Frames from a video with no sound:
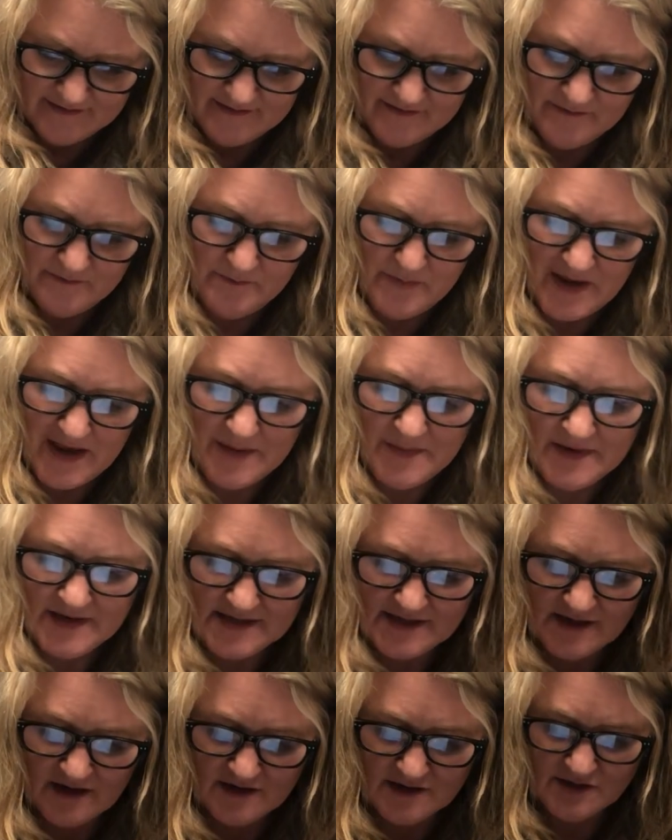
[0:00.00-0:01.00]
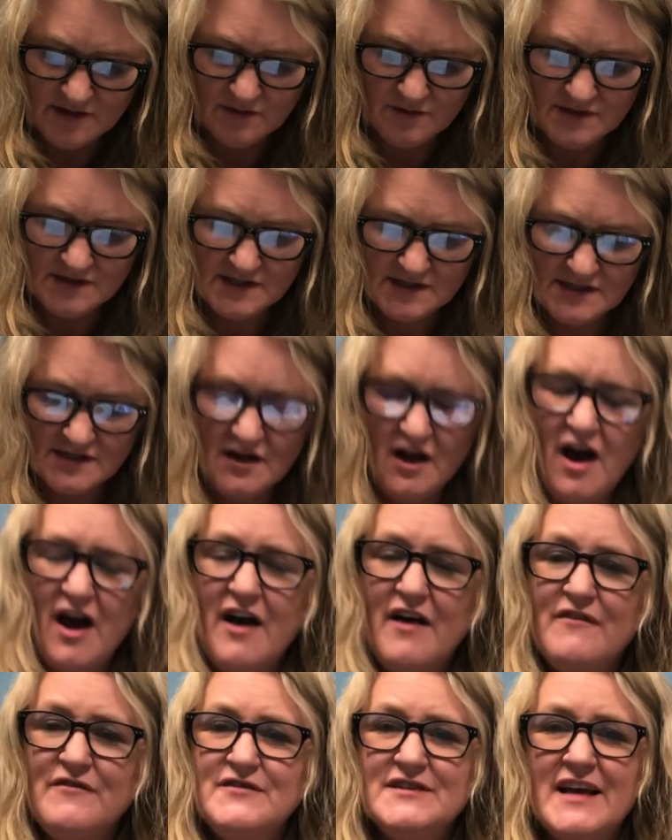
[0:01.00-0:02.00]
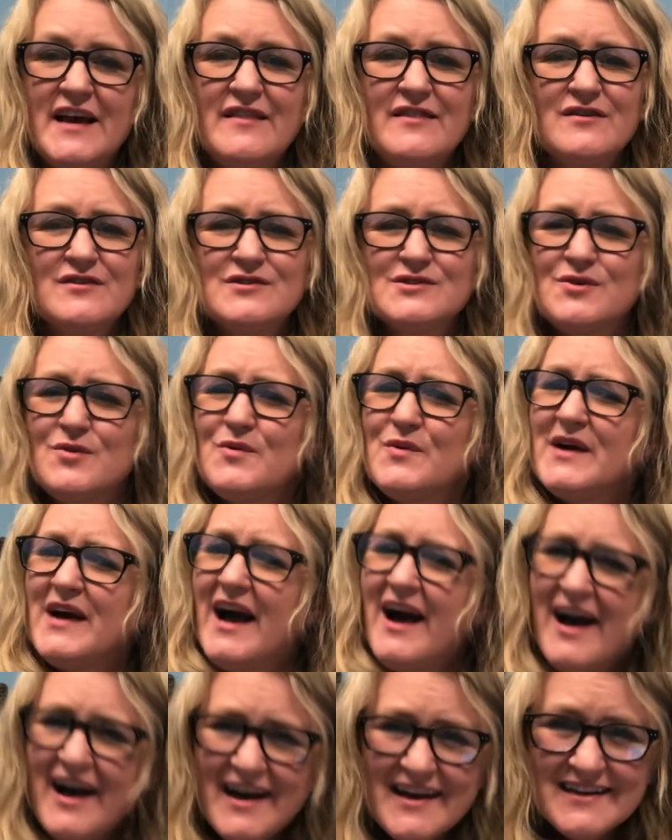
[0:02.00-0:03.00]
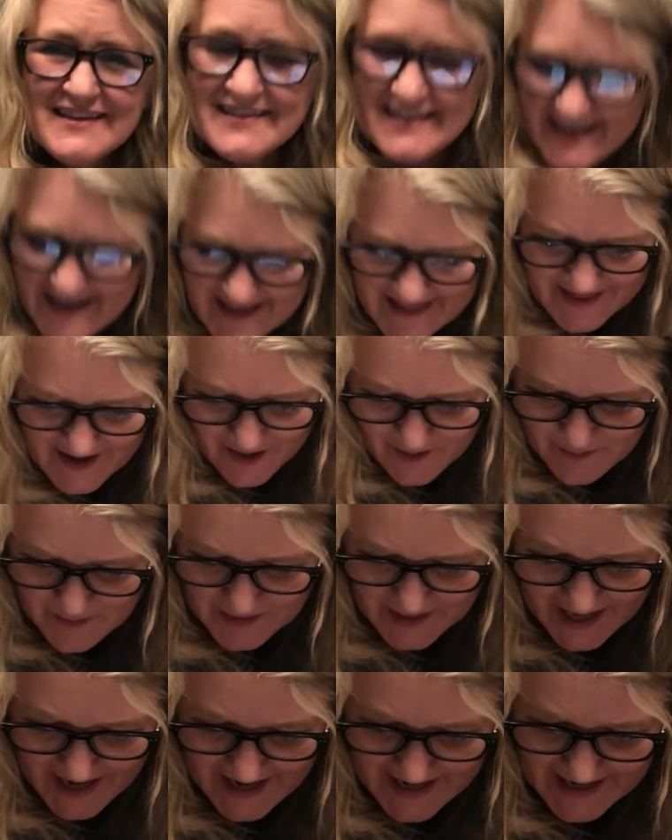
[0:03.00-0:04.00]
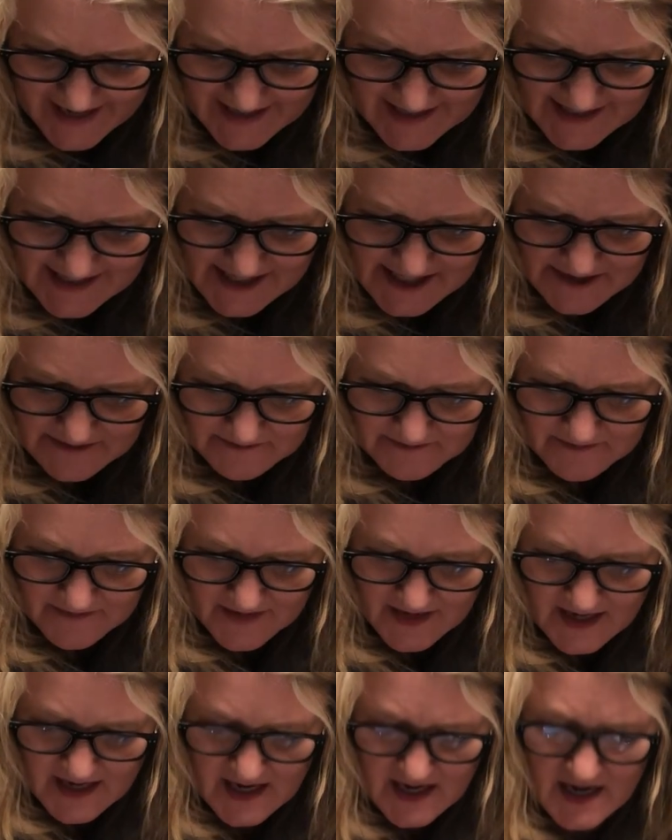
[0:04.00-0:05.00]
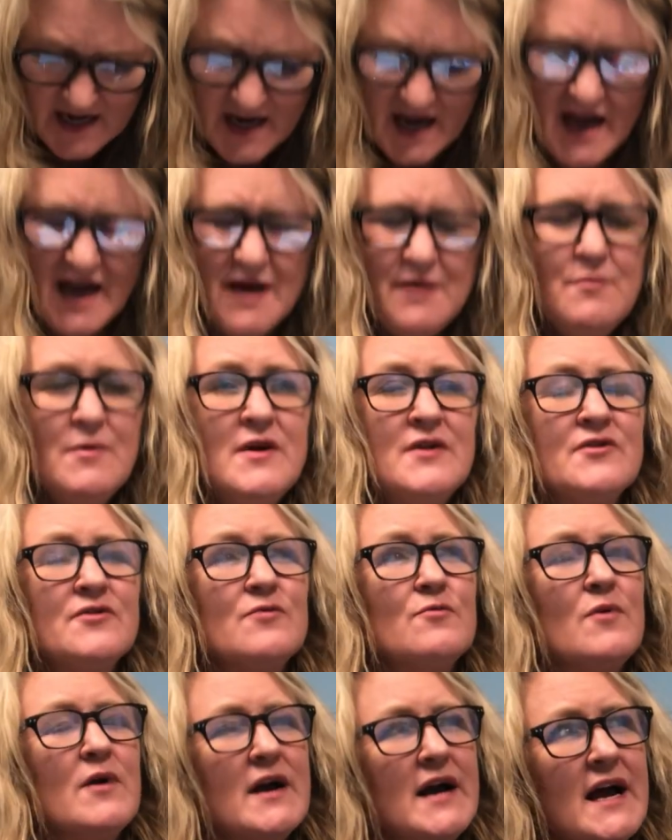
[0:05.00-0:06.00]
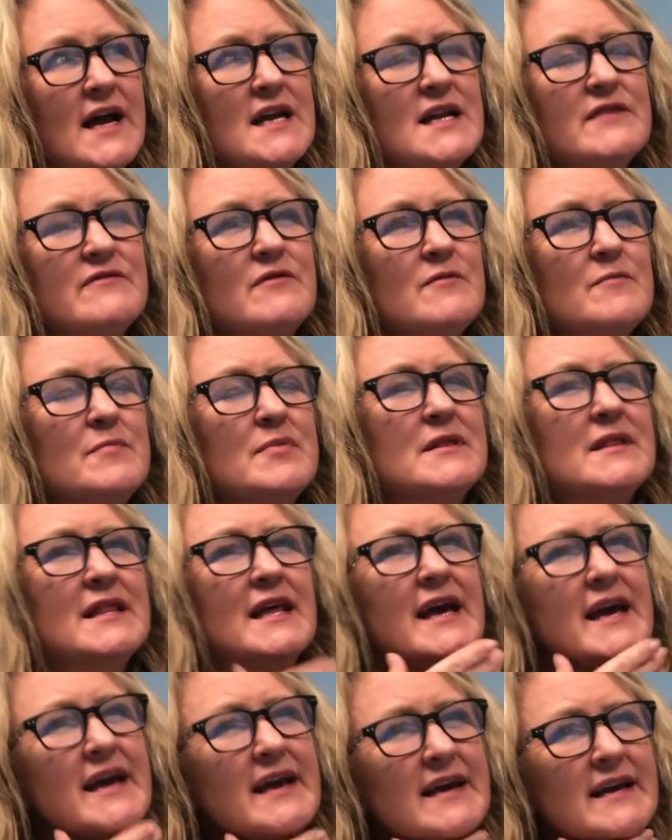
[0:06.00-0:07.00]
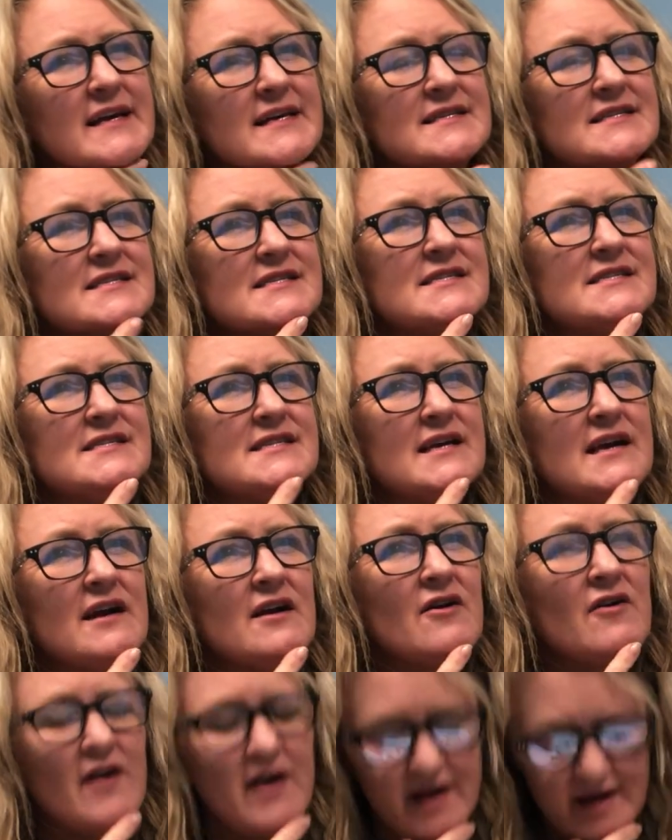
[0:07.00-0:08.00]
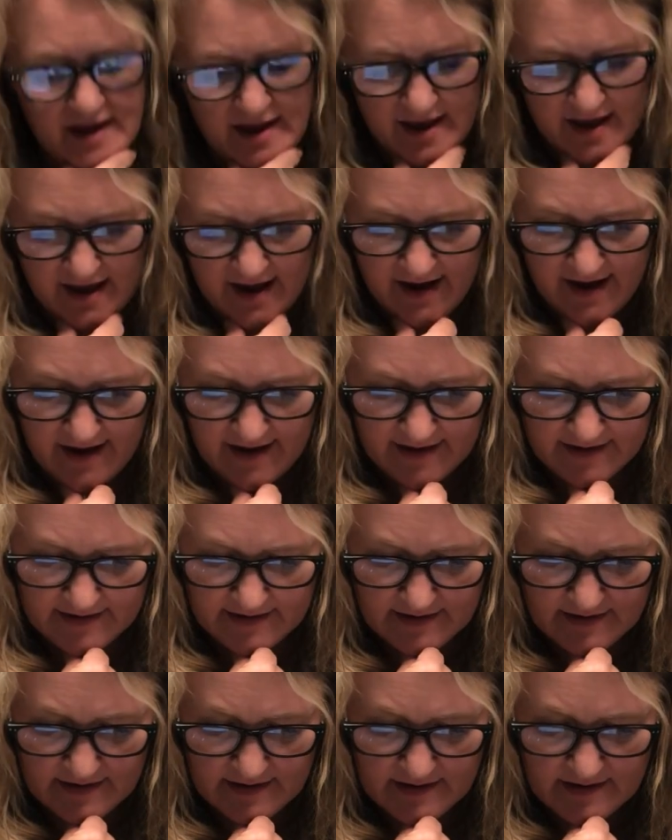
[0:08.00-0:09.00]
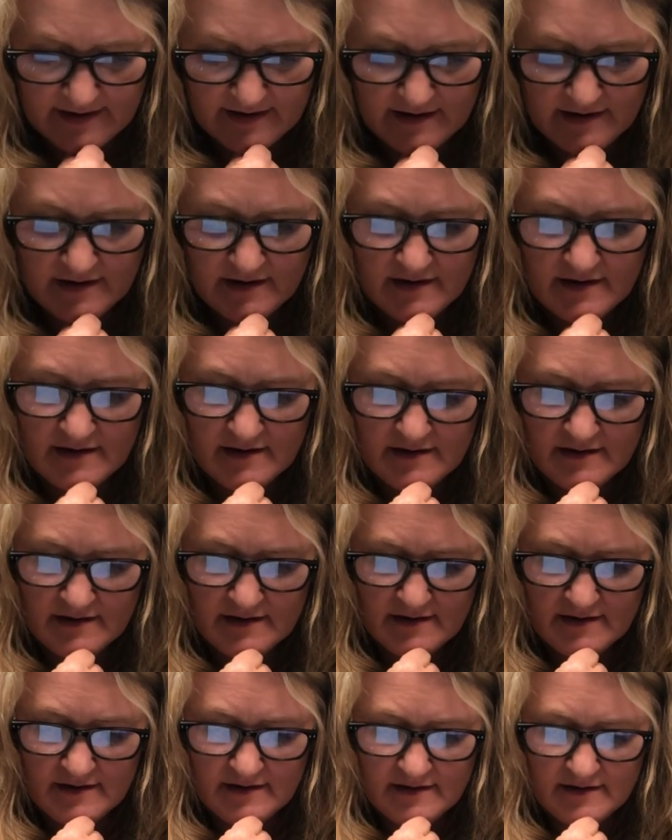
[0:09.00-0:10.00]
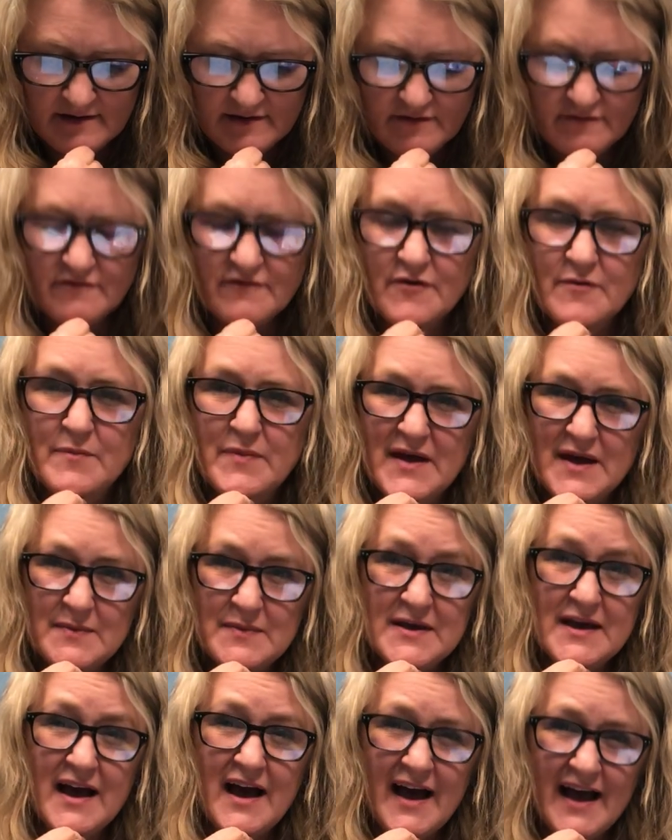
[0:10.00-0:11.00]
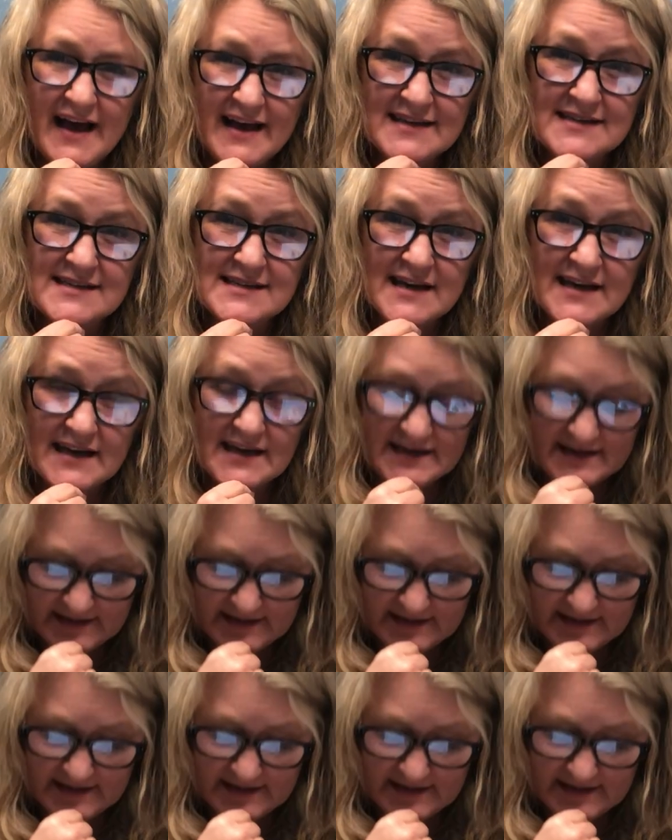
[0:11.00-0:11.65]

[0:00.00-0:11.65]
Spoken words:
Babies are so soft and they're so cuddly in their blankets. I wonder what kind of a blanket Sarah had for baby Isaac.